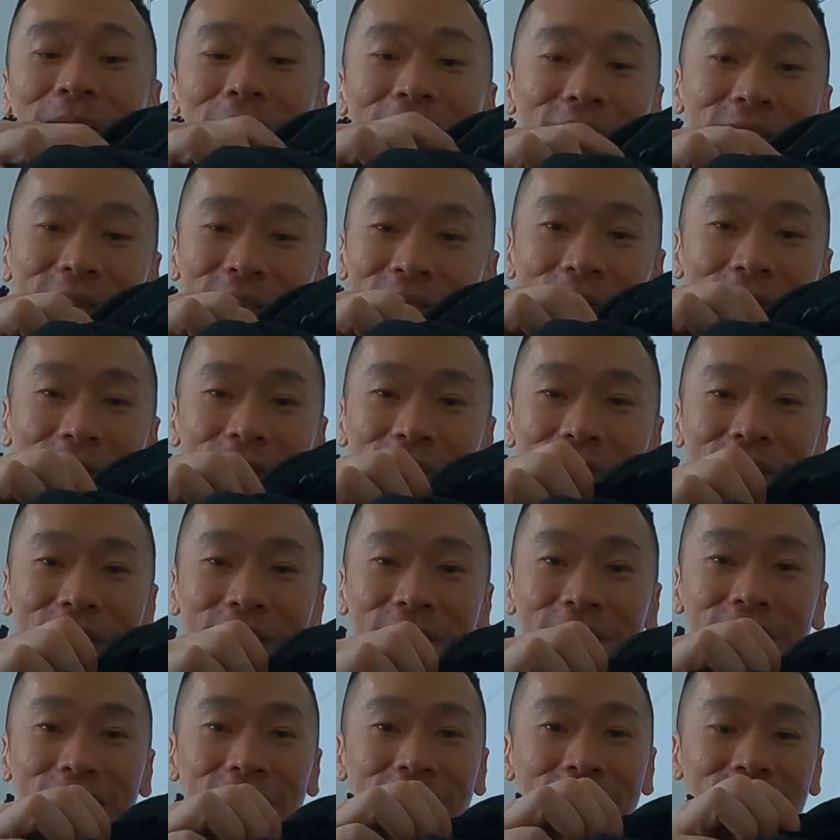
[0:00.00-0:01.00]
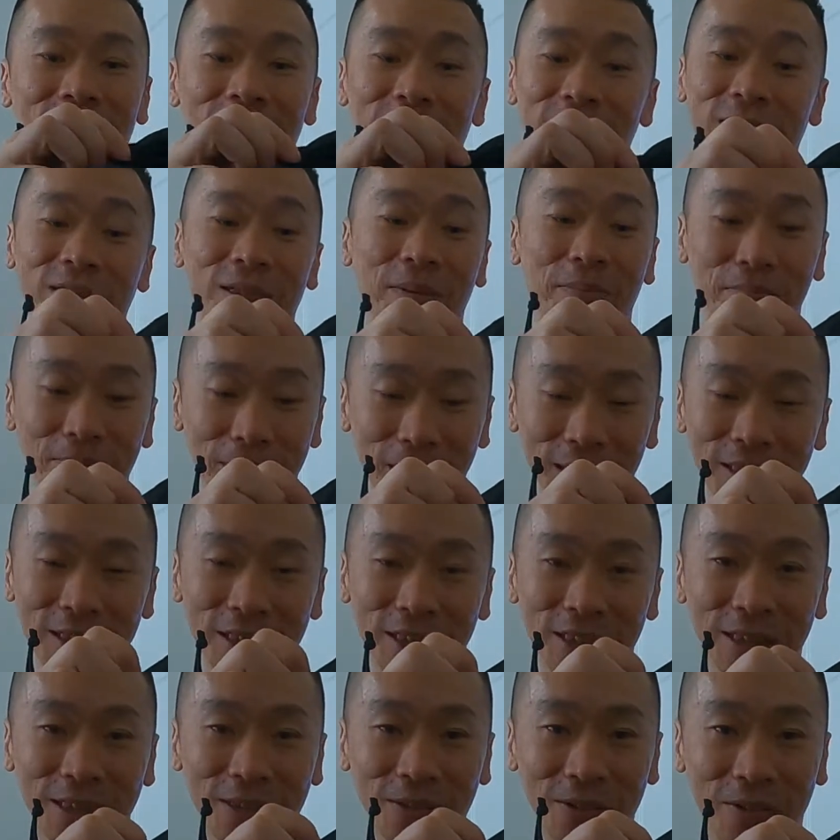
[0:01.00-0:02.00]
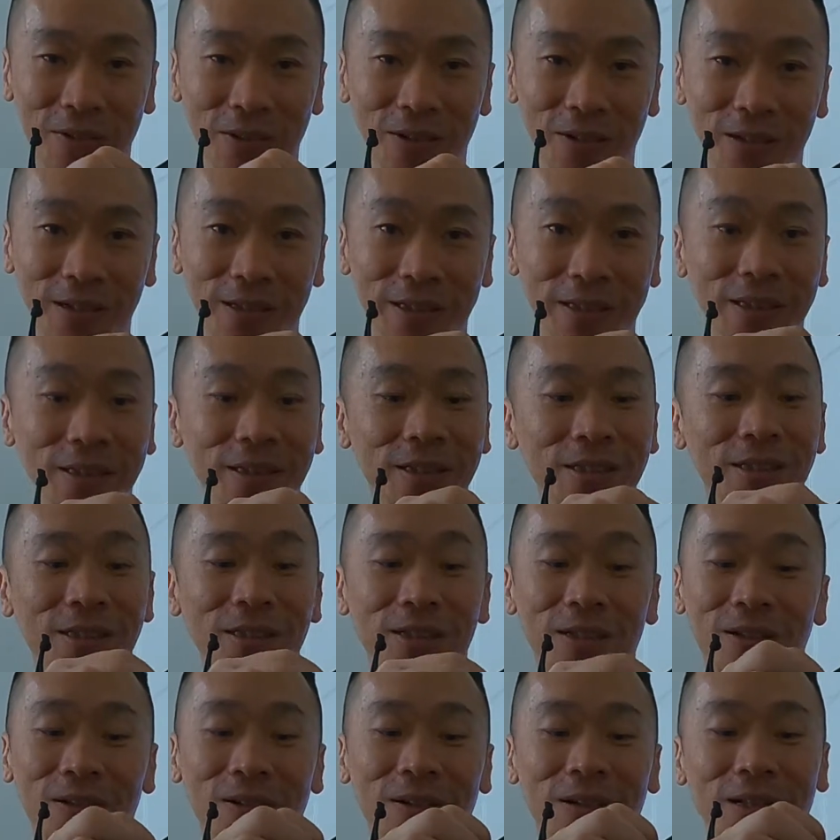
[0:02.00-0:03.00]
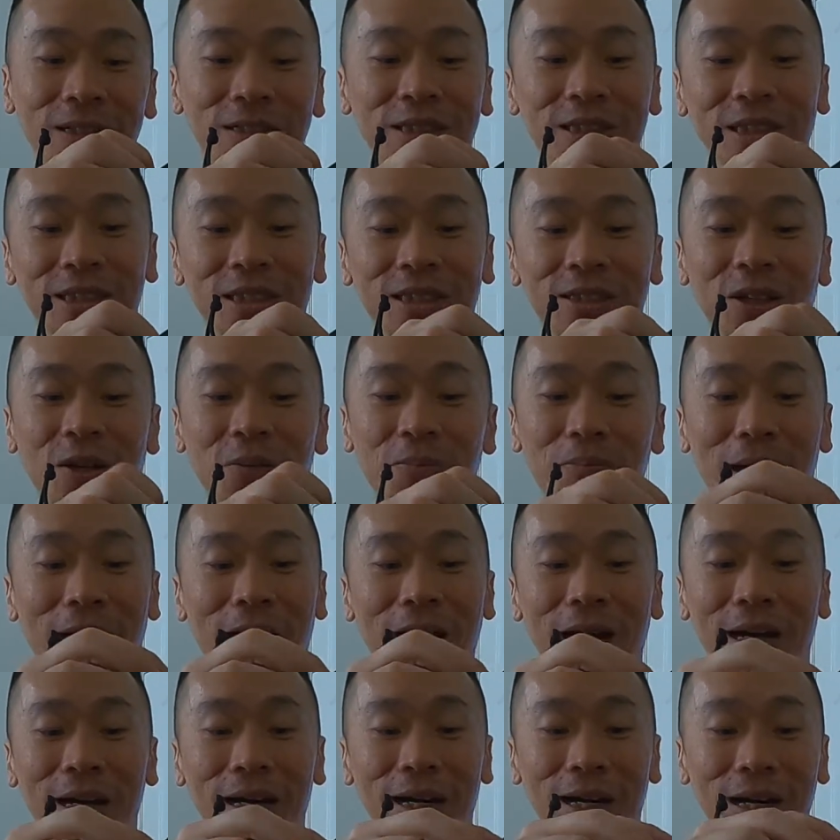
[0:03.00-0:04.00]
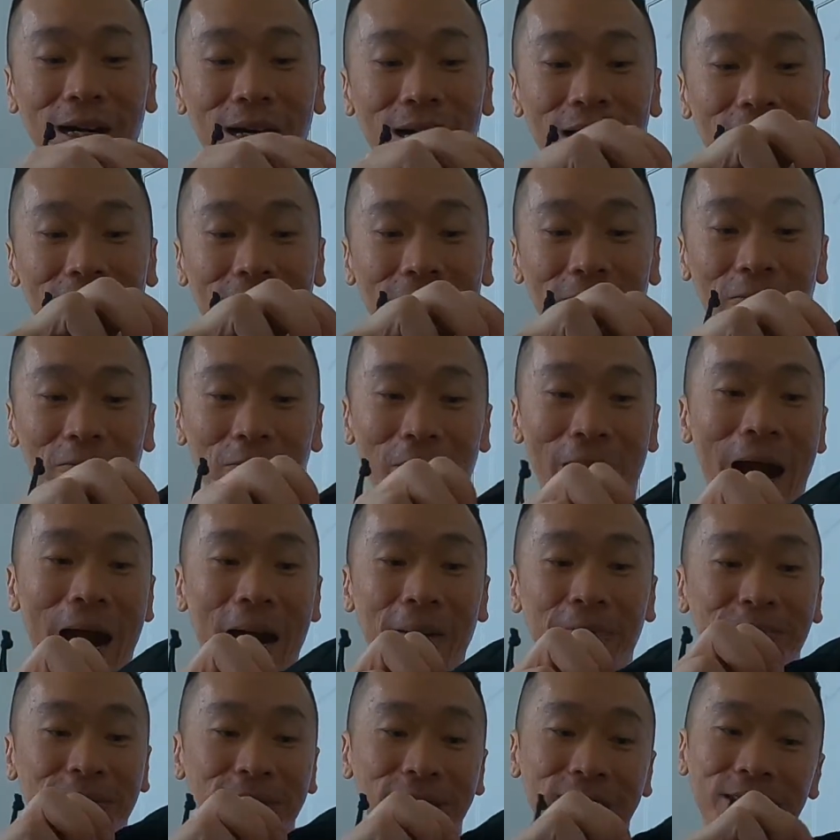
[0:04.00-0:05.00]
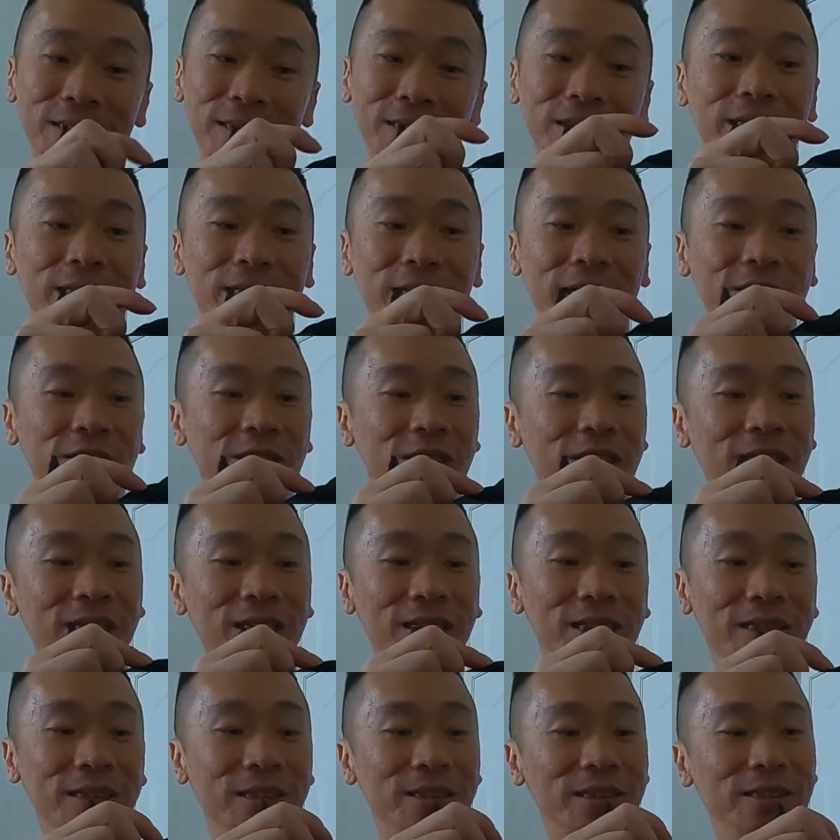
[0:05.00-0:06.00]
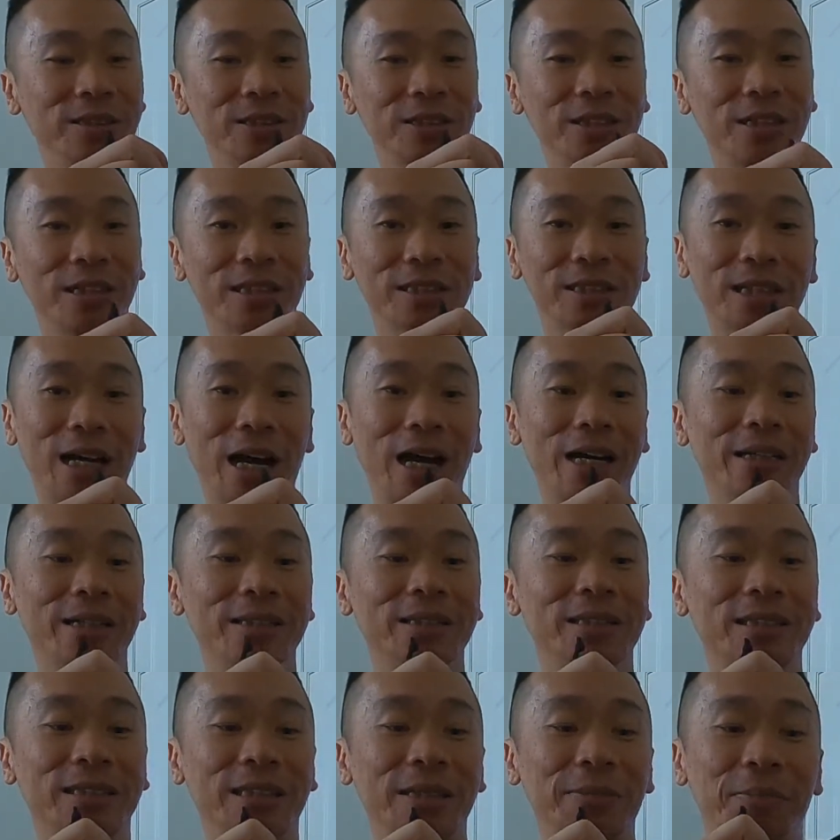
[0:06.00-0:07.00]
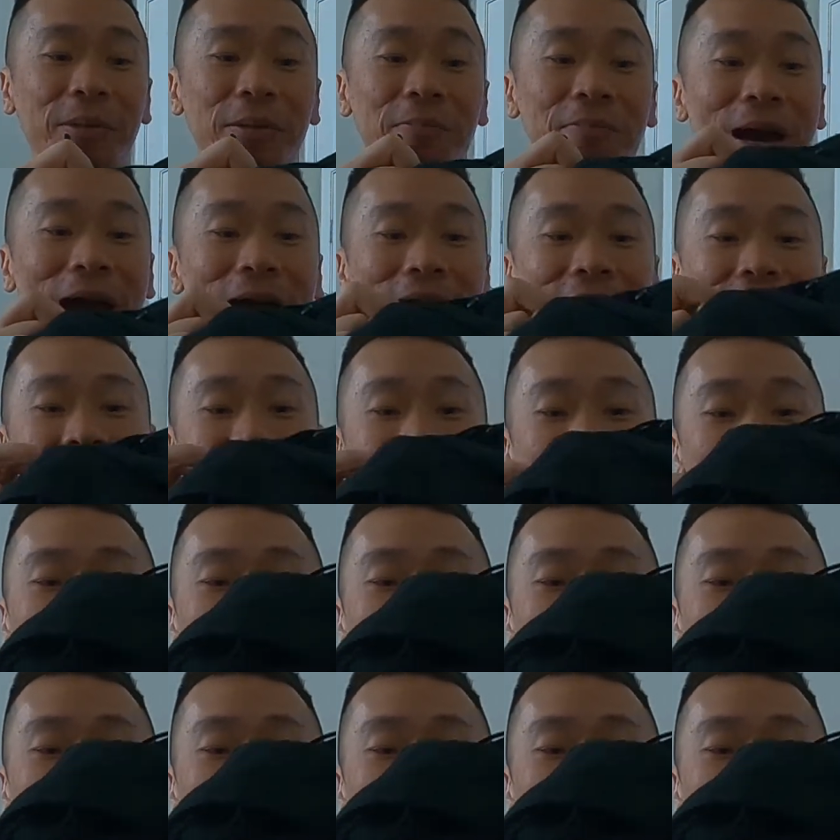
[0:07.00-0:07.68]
paracord or some bungee cord, or just go buy wraps, and then you could tie a sleeping bag on